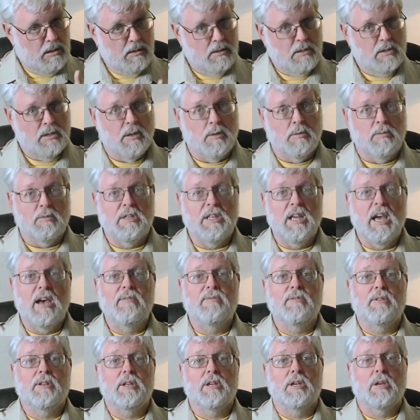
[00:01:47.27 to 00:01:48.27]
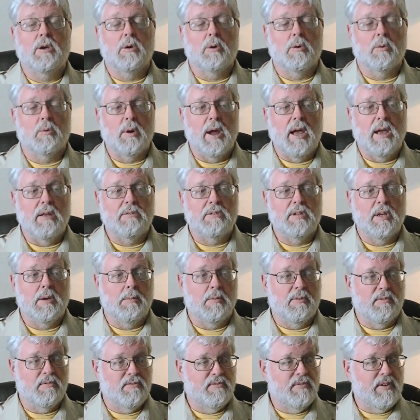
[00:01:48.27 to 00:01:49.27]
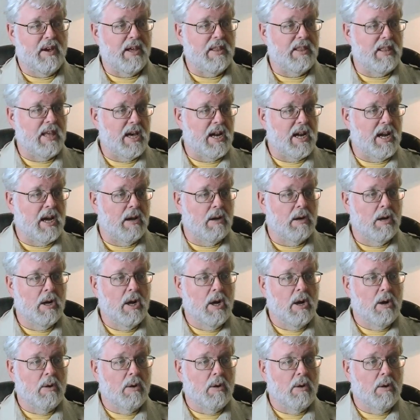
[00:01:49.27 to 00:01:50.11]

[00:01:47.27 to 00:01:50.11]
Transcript: So definitely go to Roundtable and find that out.